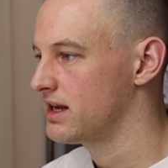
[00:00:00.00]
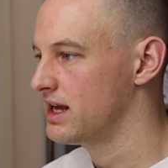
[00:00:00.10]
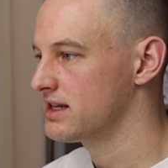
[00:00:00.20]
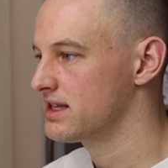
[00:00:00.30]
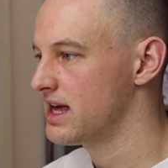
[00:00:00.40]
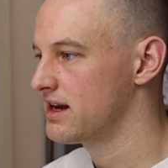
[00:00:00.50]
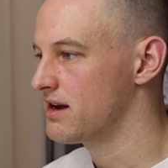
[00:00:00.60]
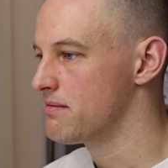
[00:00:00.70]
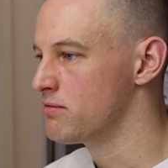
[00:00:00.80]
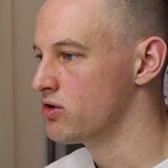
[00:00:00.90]
is then
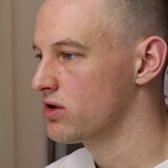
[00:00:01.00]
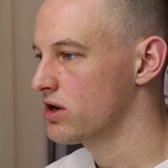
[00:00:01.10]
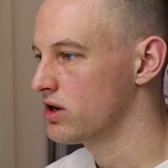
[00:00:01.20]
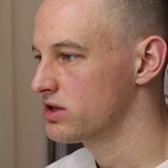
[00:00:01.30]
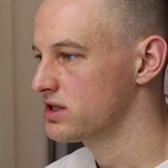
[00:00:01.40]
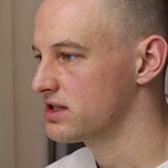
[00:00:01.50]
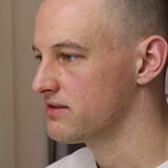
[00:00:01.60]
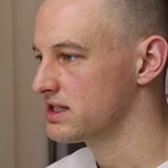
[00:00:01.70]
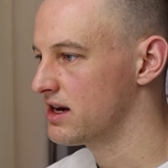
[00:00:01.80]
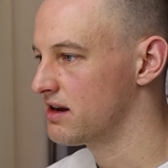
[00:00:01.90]
more conscious of
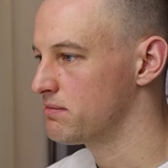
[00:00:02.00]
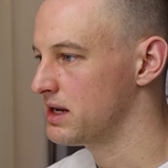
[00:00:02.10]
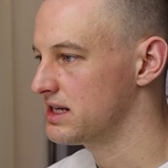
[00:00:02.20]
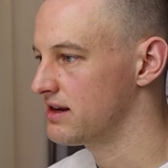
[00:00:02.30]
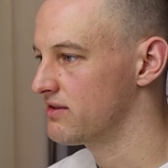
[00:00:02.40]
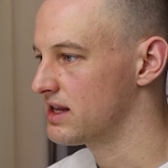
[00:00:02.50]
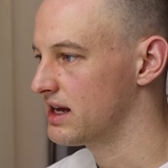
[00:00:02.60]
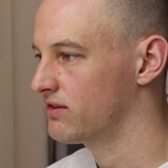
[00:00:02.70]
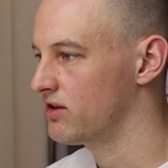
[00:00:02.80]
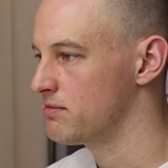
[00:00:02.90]
his heart beating for the
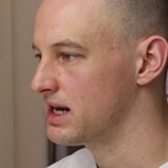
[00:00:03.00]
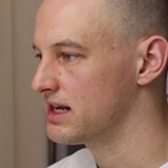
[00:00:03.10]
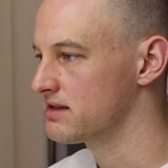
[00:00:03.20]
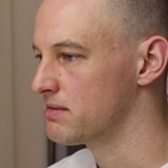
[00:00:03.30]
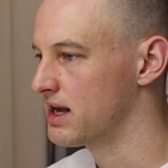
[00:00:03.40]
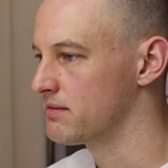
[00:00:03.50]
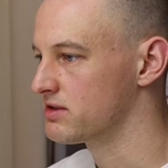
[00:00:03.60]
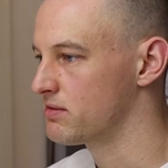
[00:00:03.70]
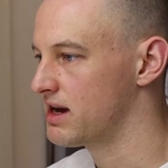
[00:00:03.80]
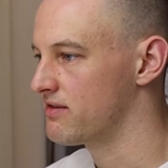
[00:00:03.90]
next few minutes and becomes
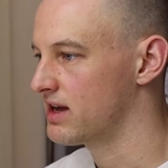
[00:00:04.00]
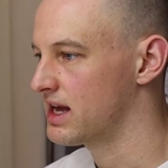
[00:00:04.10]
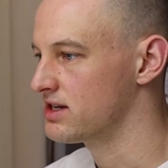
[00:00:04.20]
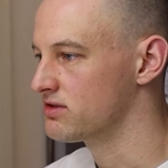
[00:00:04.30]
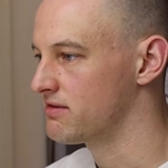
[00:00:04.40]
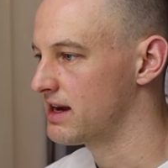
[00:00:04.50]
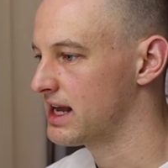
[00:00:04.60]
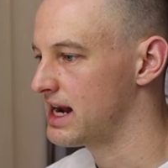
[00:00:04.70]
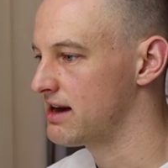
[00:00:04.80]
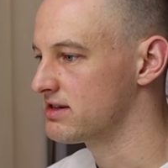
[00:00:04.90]
aware of occasional
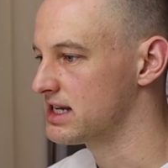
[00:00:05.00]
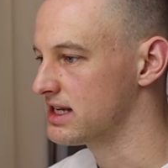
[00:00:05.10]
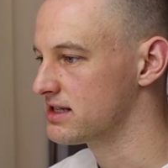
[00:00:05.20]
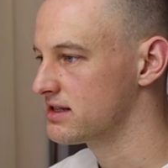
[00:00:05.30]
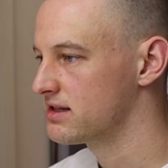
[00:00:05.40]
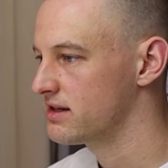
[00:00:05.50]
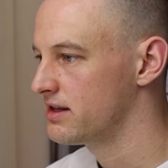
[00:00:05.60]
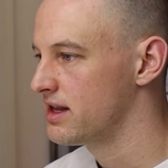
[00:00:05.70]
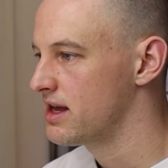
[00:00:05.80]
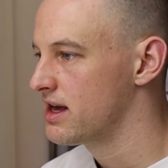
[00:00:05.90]
irregularities.
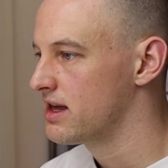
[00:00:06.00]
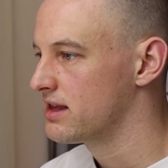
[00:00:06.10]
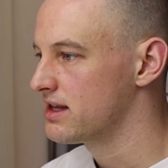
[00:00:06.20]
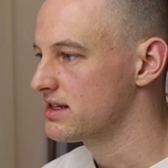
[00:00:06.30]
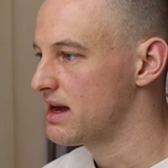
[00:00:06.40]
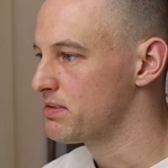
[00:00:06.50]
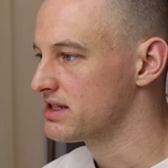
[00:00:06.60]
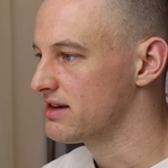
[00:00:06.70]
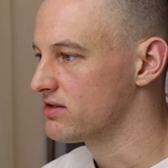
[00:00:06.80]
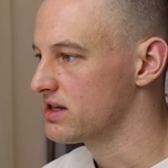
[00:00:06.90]
This happens
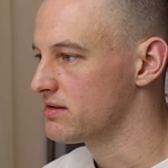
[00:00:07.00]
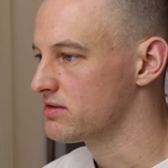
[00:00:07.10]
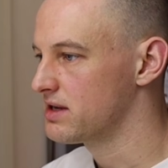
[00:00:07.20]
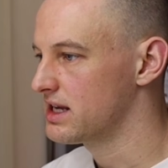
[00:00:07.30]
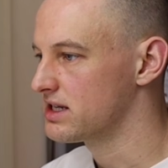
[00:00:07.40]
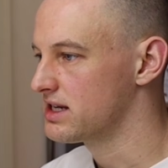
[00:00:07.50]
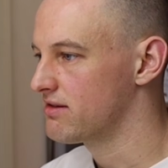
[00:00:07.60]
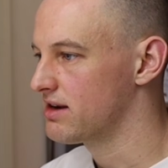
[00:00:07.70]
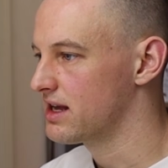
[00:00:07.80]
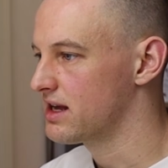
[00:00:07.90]
several times a week and
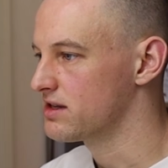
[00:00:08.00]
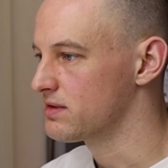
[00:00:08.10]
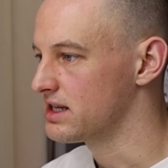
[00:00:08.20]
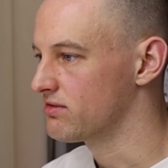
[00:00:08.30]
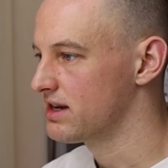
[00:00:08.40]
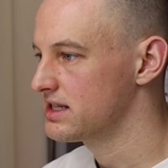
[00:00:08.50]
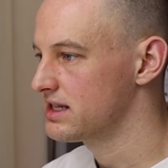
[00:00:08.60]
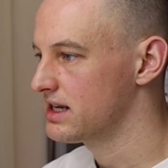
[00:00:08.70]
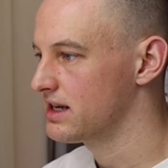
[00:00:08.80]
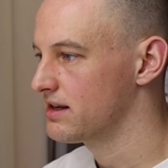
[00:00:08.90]
generally occurs when he's
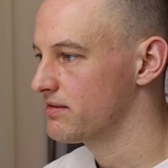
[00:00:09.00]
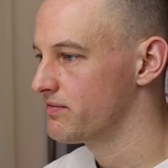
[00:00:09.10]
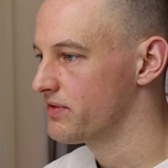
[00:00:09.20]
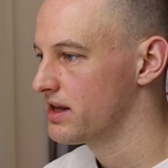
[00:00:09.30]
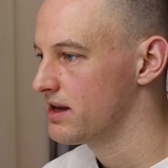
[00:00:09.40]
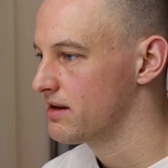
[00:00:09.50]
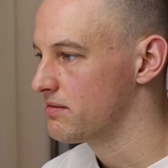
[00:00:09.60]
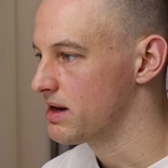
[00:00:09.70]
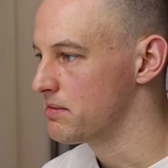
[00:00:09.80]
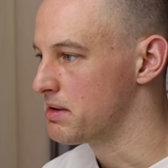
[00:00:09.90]
resting,
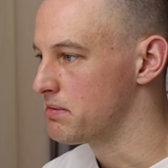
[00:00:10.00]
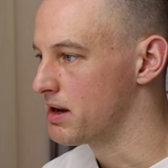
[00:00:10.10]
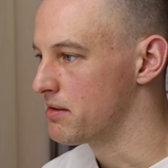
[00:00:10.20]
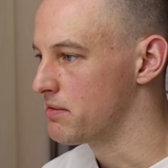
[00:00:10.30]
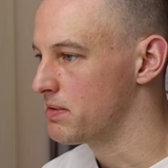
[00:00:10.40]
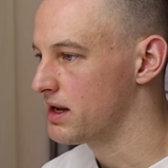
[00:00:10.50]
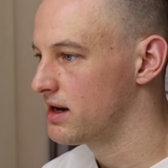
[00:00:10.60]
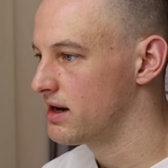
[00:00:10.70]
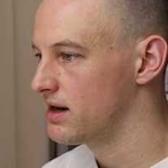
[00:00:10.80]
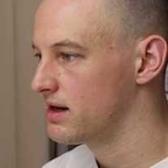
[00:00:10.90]
blah, blah, blah, blah,
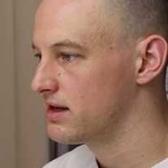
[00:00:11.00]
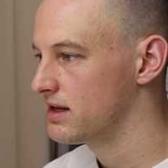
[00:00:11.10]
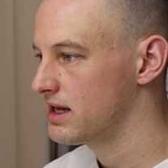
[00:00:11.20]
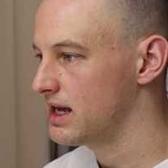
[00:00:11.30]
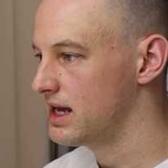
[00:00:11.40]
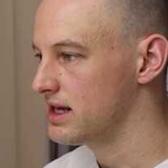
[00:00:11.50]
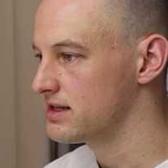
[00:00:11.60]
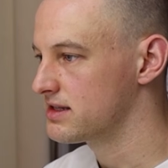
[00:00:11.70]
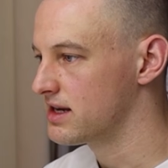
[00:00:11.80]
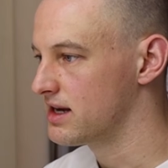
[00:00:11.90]
blah. He's